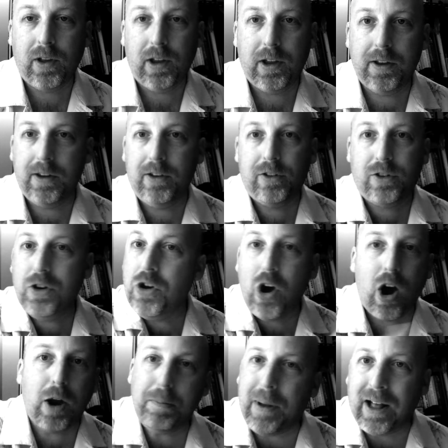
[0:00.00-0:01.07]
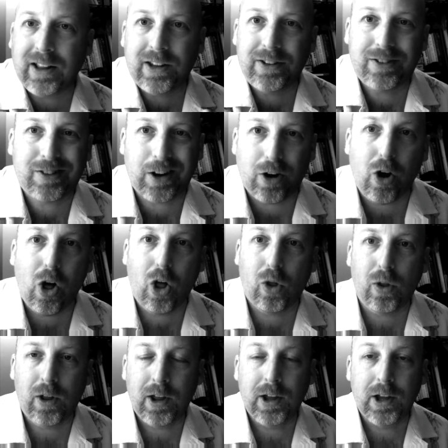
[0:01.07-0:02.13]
is not balanced at all